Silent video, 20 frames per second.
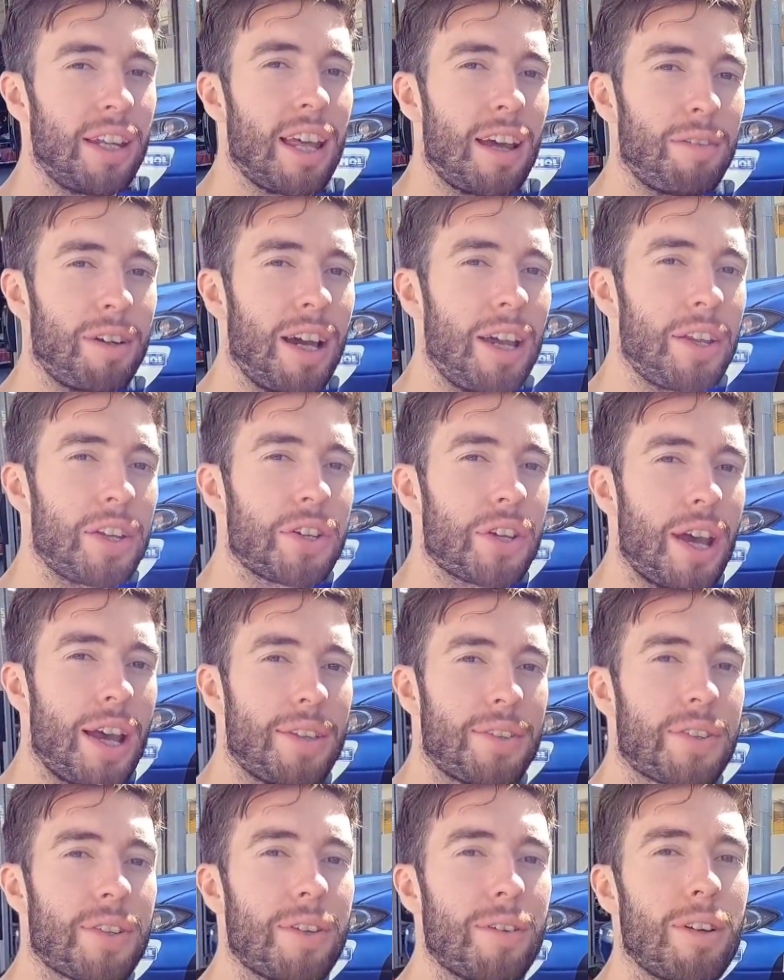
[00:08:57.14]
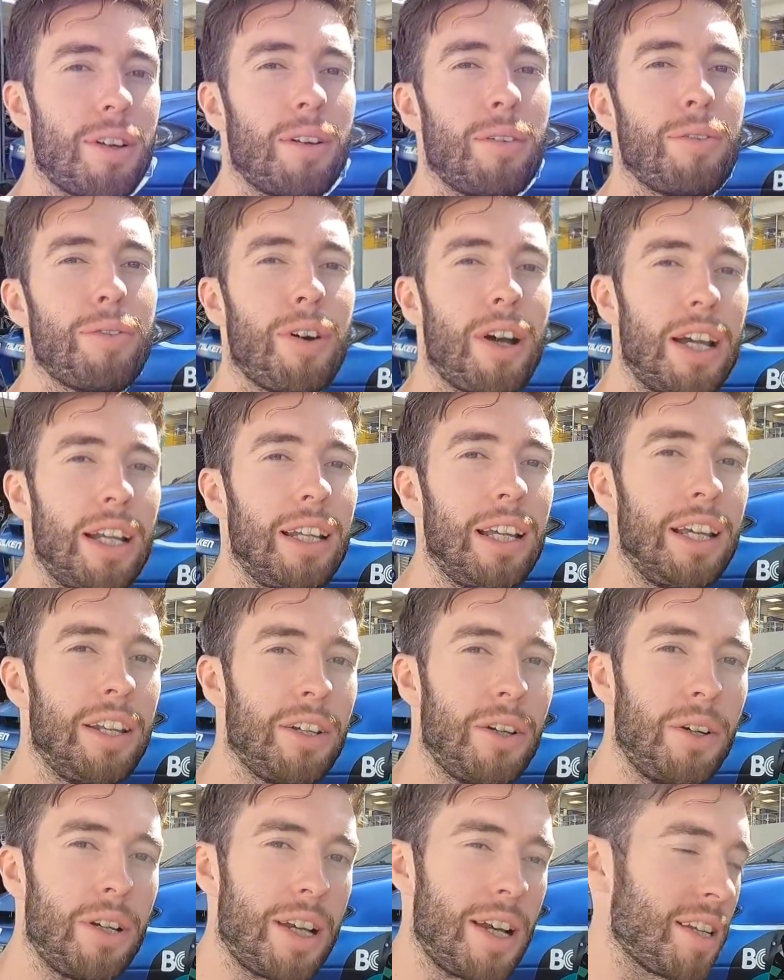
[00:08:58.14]
never had a chance to finally
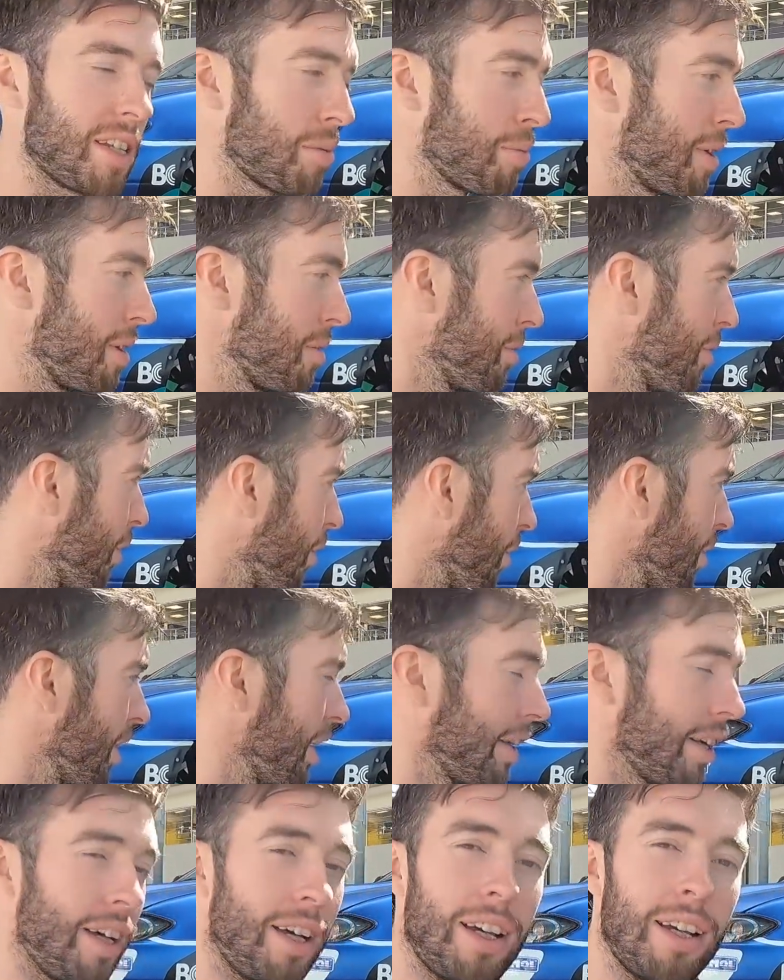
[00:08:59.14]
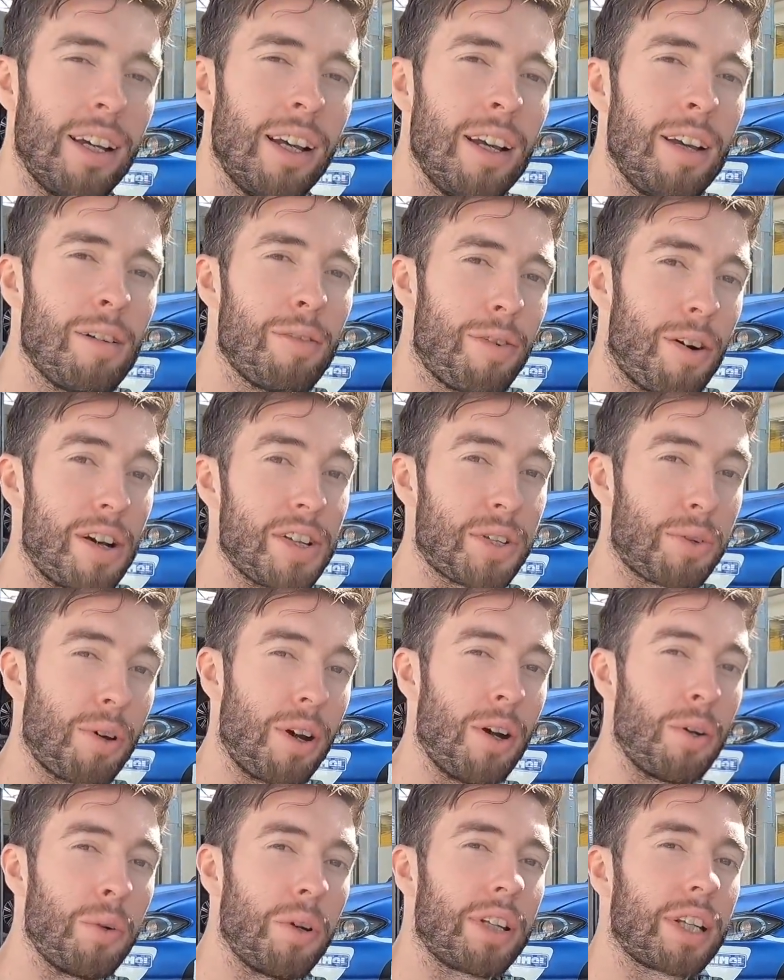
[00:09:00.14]
do this before the first
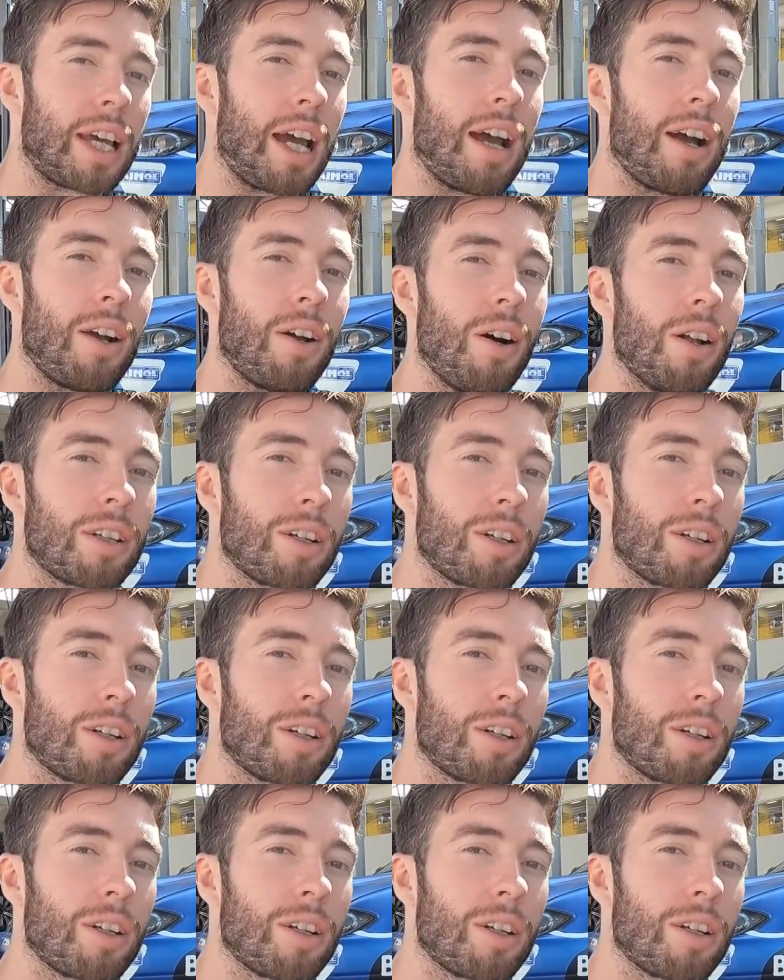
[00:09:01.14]
round with the car all